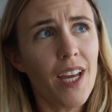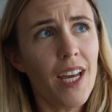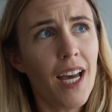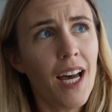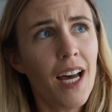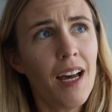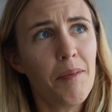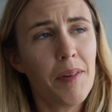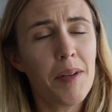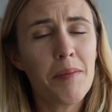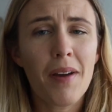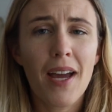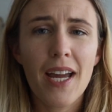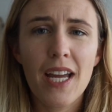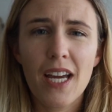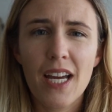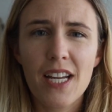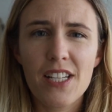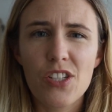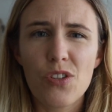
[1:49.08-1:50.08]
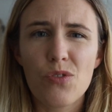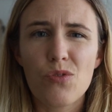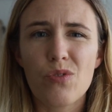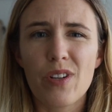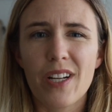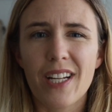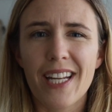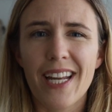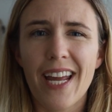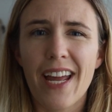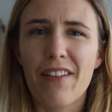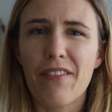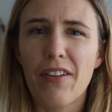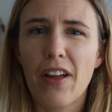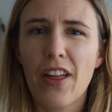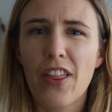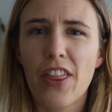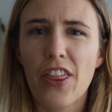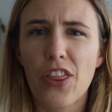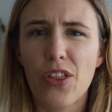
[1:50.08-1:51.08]
in my eyes you really have
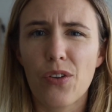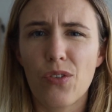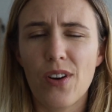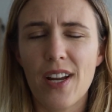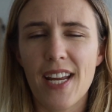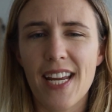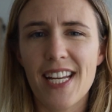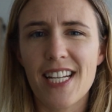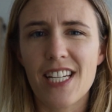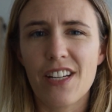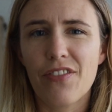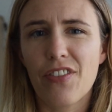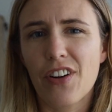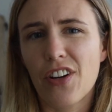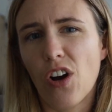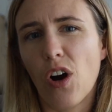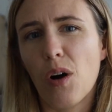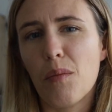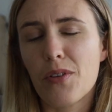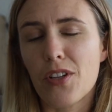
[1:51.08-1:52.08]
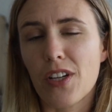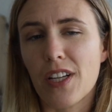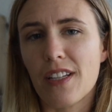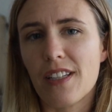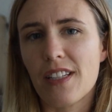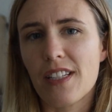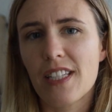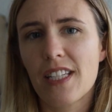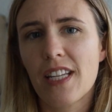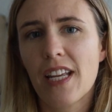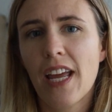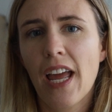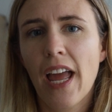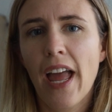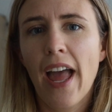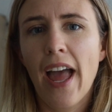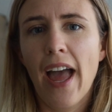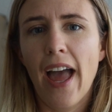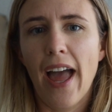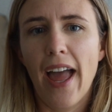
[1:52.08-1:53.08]
three different options.
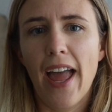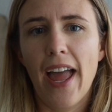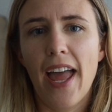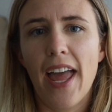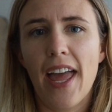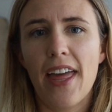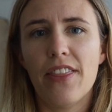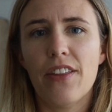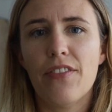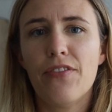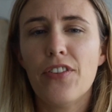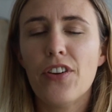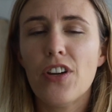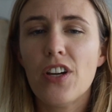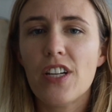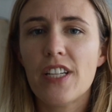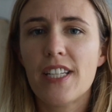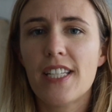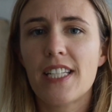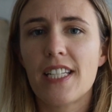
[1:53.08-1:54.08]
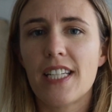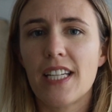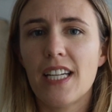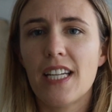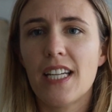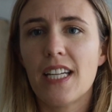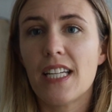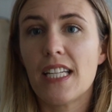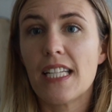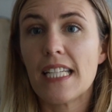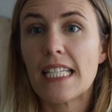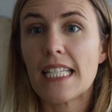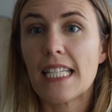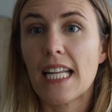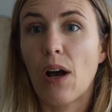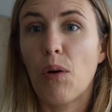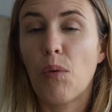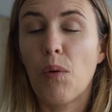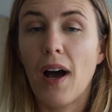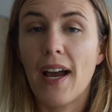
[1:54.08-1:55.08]
And the first is
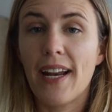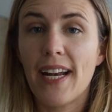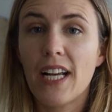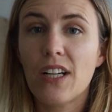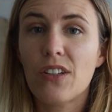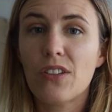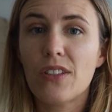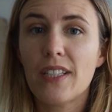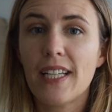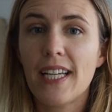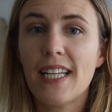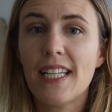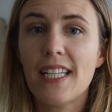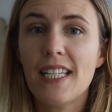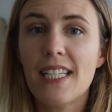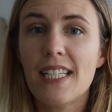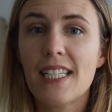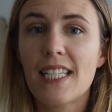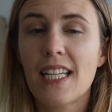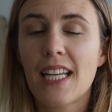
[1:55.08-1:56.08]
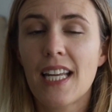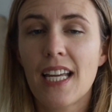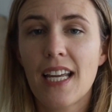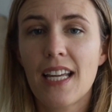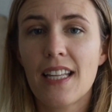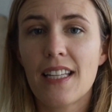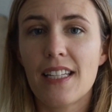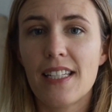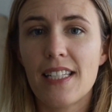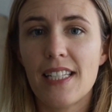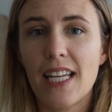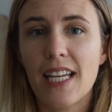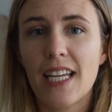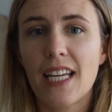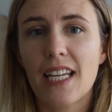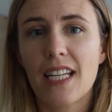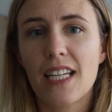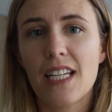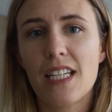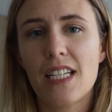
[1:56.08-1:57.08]
a wide angle lens, the
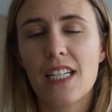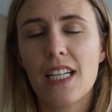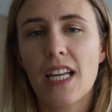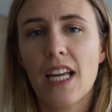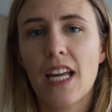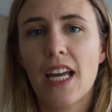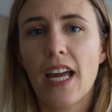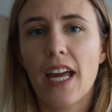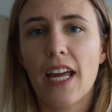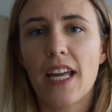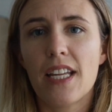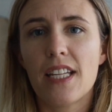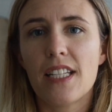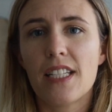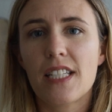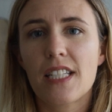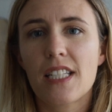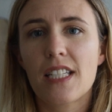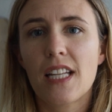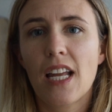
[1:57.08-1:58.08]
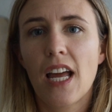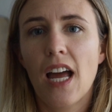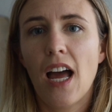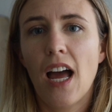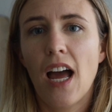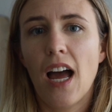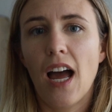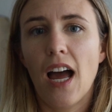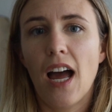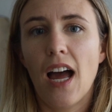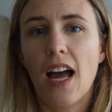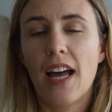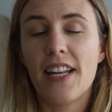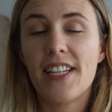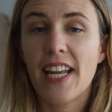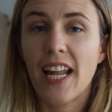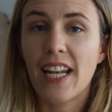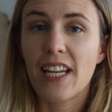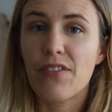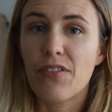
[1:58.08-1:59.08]
second is a
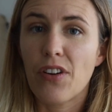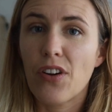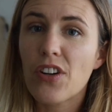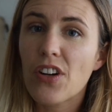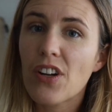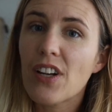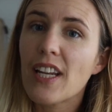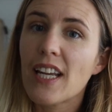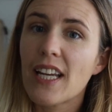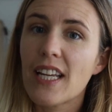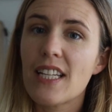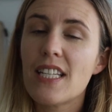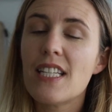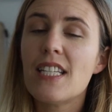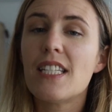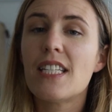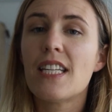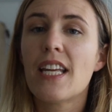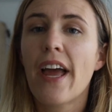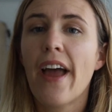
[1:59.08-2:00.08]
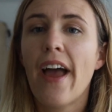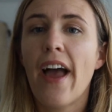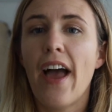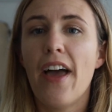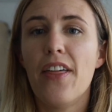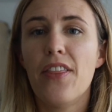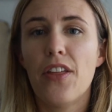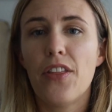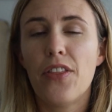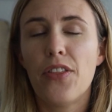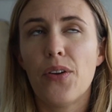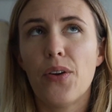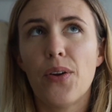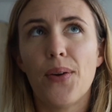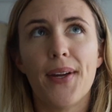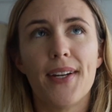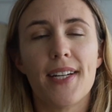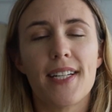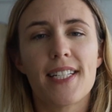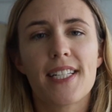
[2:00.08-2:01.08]
telephoto lens, and the
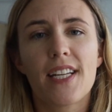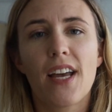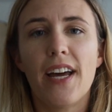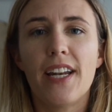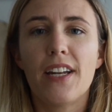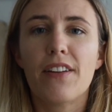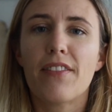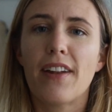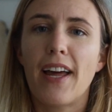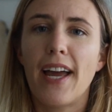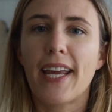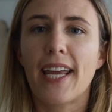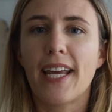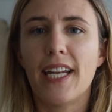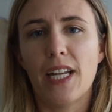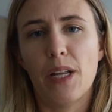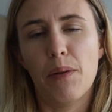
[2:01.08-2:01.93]
third is kind of like an